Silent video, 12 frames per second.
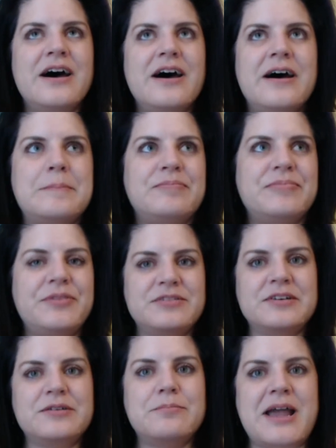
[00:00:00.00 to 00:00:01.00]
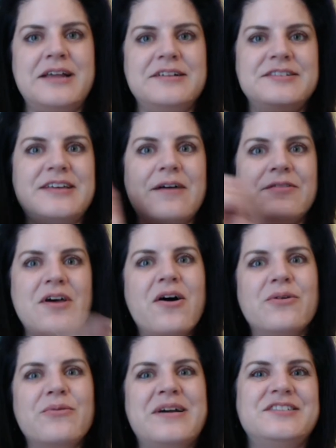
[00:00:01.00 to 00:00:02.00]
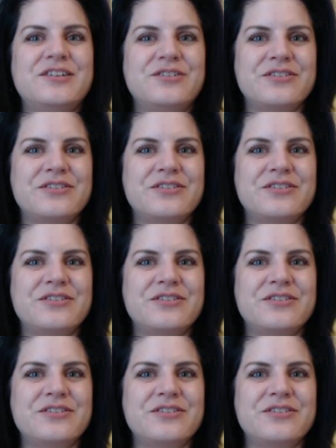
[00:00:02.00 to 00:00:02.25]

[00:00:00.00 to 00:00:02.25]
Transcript: those little mice down the hallway so